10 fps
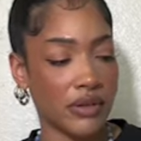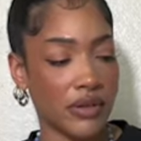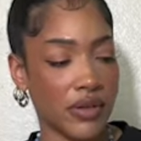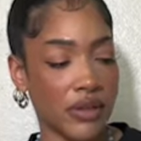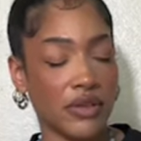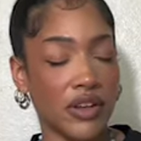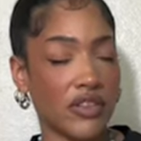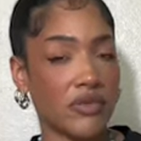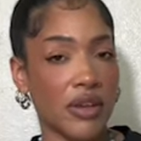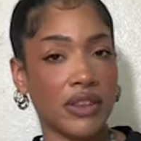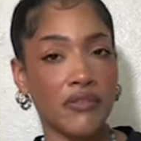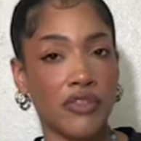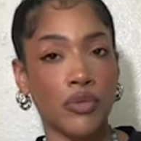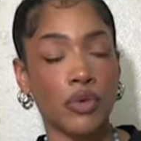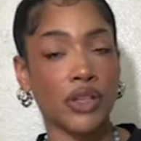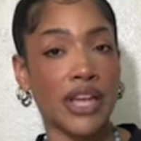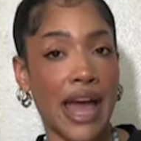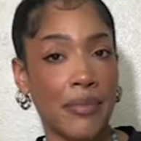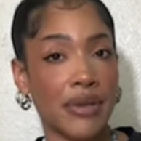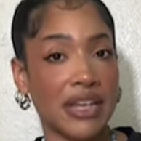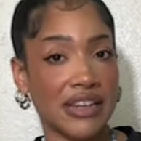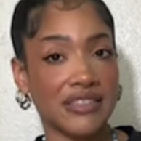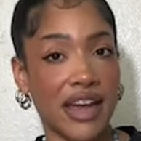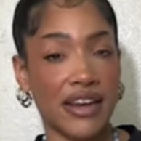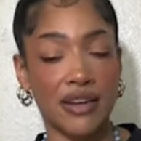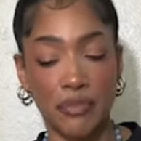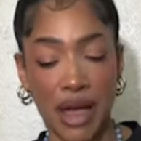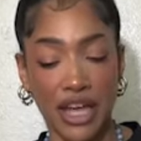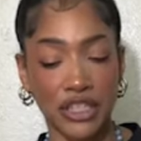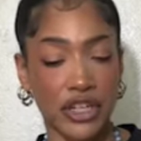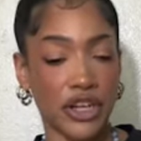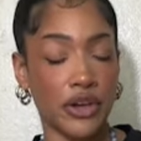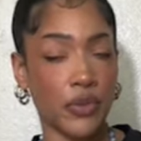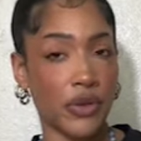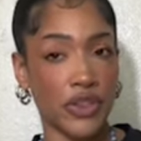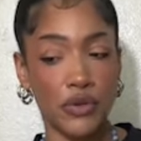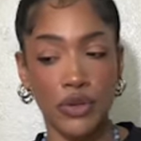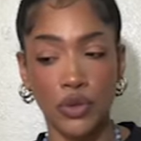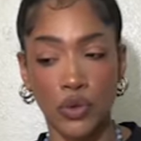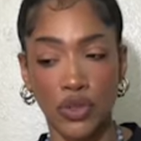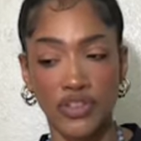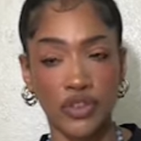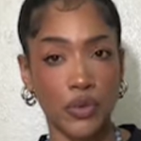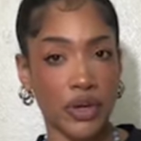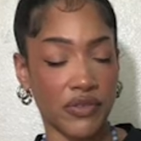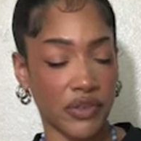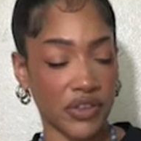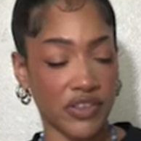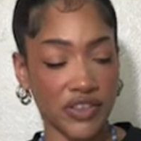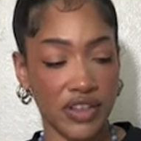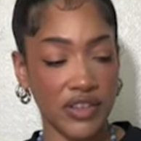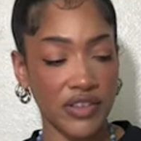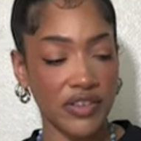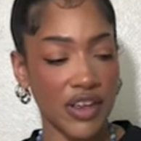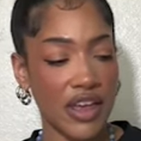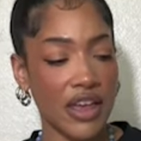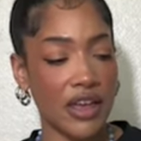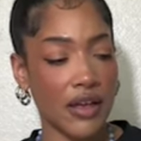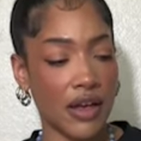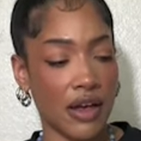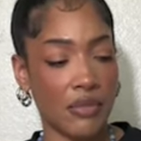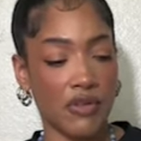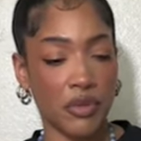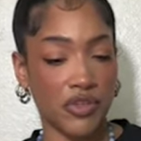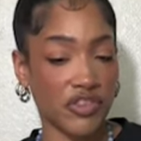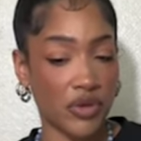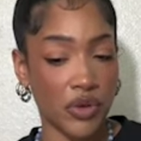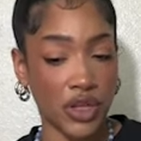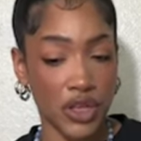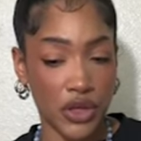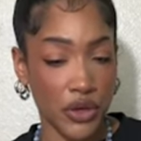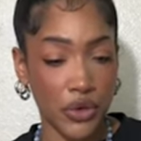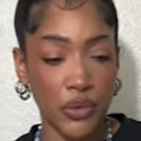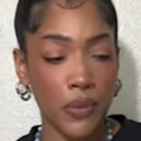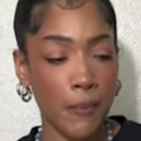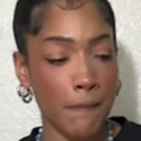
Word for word: it does make them feel really happy and excited and passionate here with you and towards you, whatever this is, um, of pursuing you.